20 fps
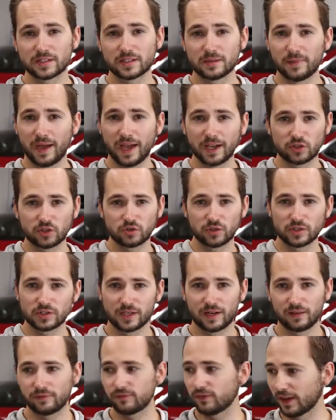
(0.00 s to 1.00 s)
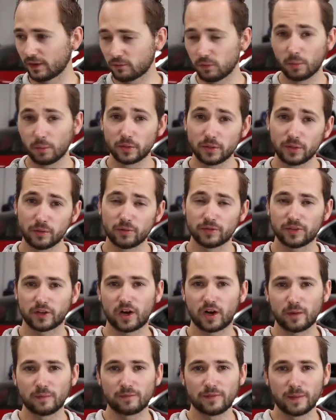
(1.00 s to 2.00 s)
some extra stuff like what we're doing with the
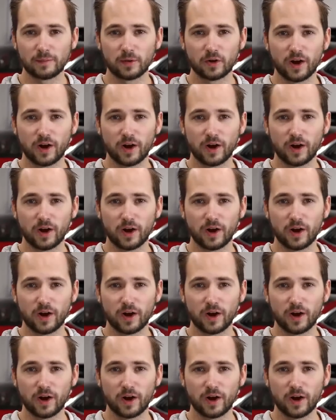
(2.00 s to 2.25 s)
carbon fiber